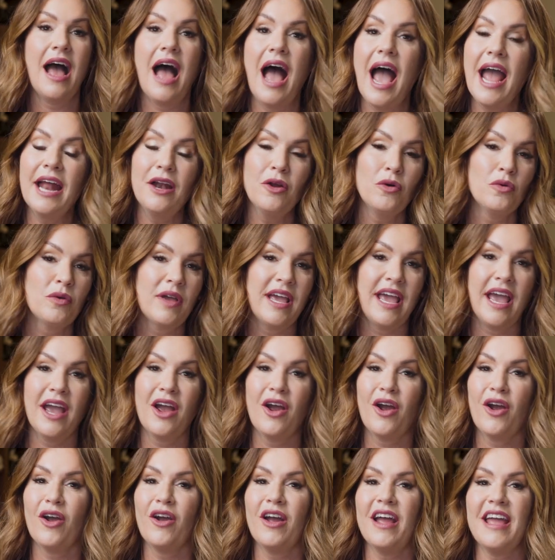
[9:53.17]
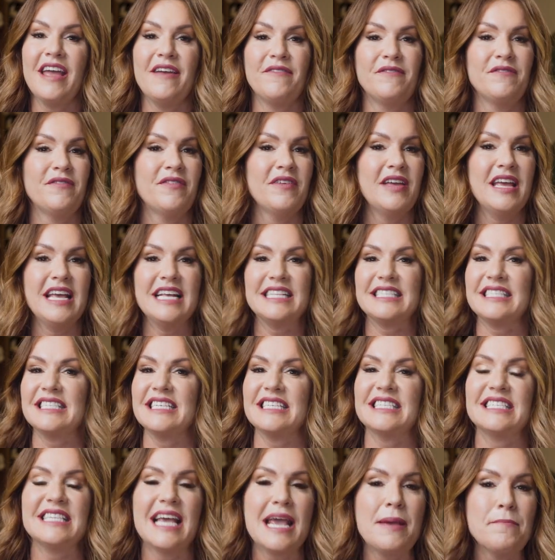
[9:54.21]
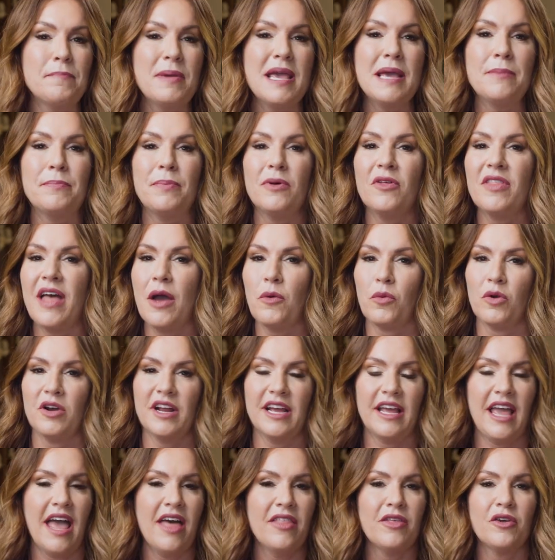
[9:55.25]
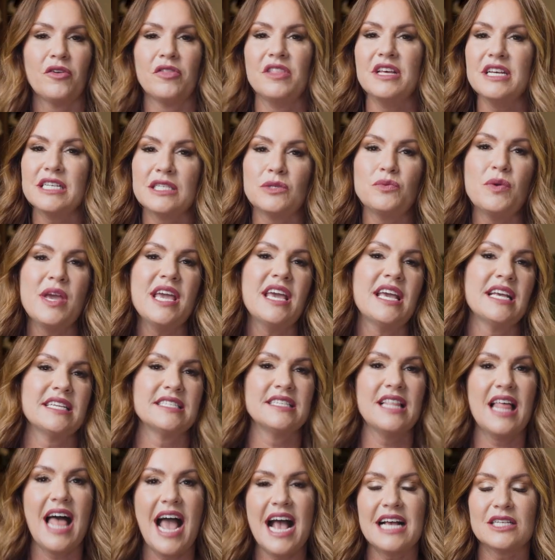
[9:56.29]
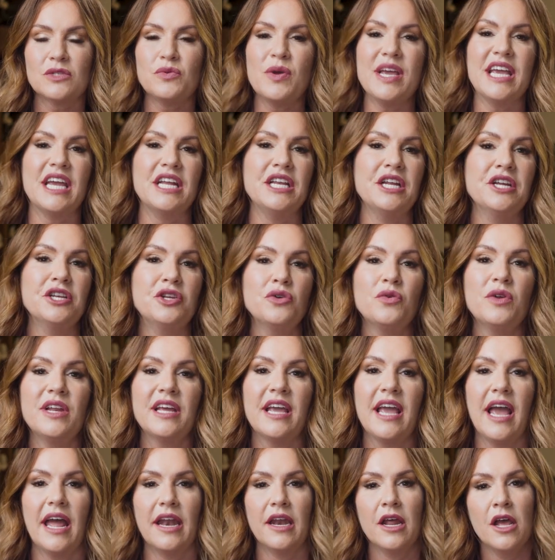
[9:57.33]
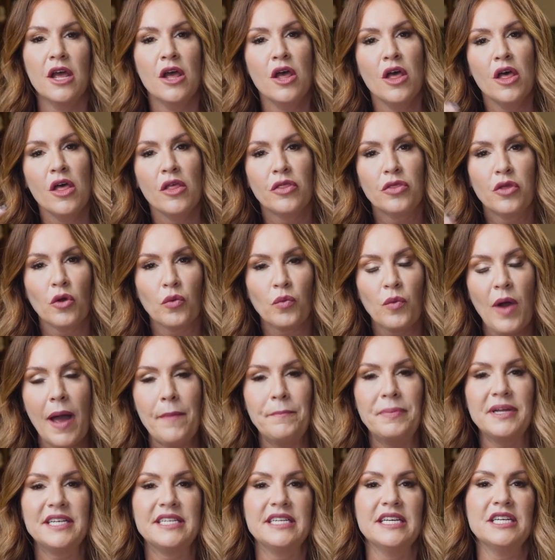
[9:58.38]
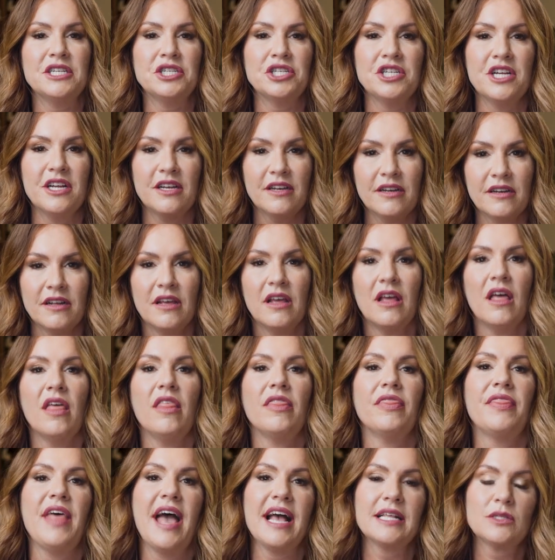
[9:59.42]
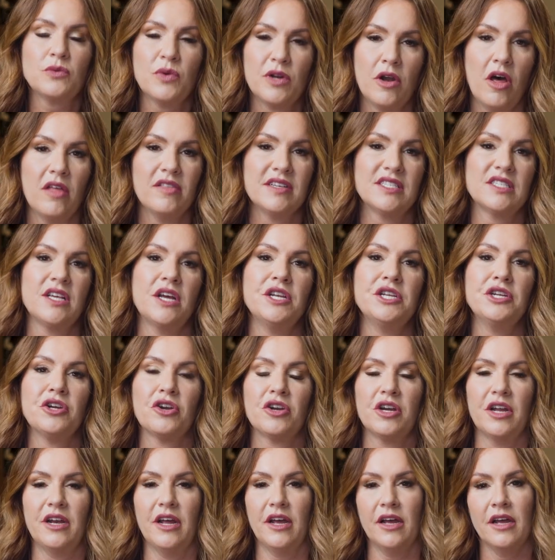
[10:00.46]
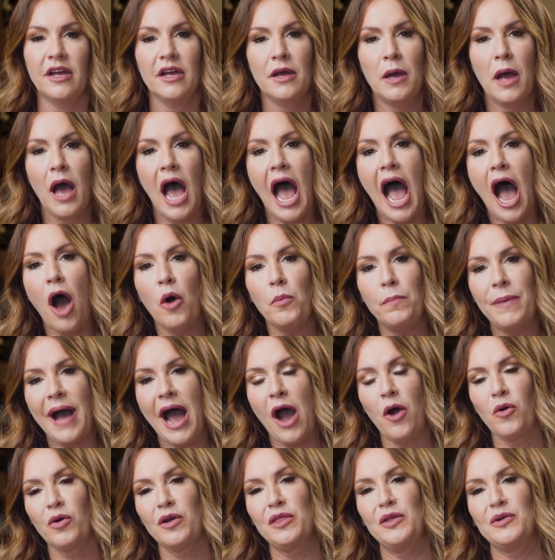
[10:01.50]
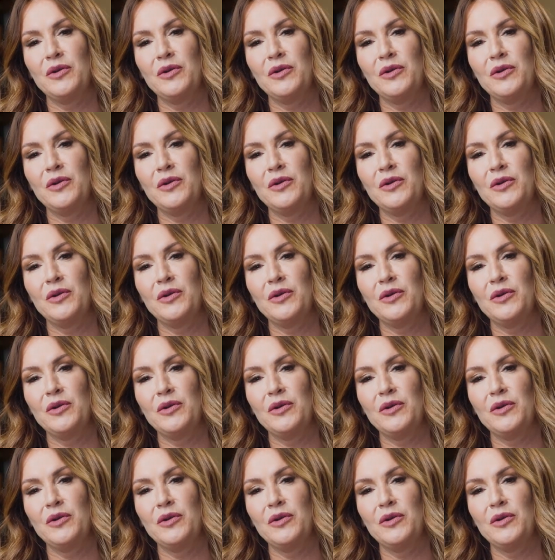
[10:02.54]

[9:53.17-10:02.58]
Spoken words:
I don't care if it's the same people that were together this week as last week and you do it again. The repetition, that's when all of a sudden you're going to outpower